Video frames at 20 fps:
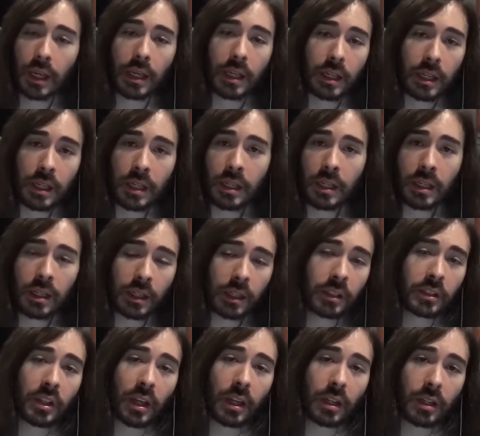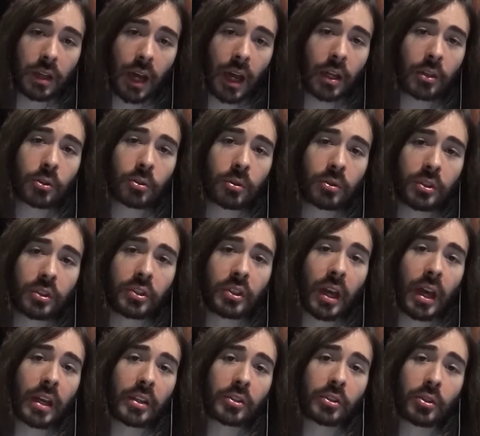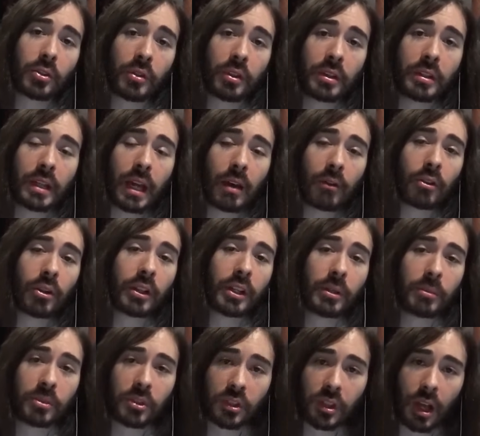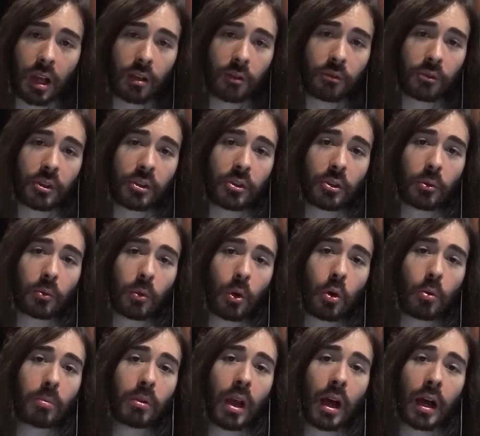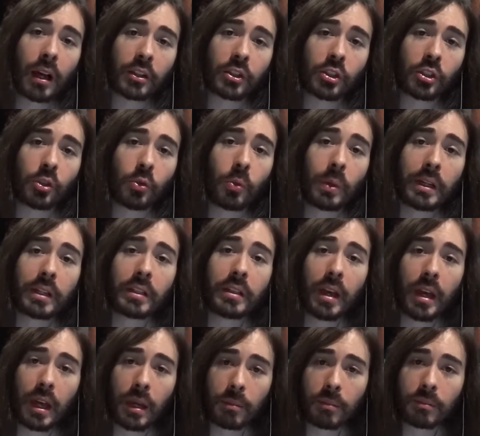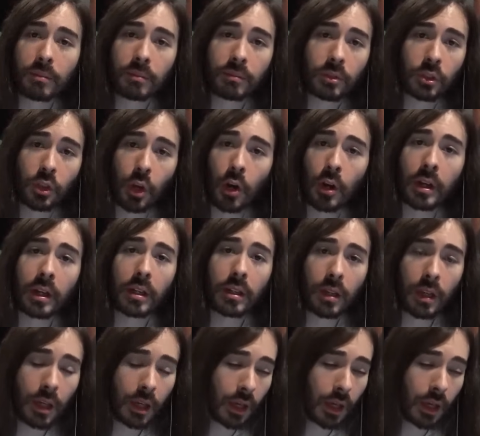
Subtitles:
He is a natural disaster, the devil himself in the Roblox Squid Game circuit,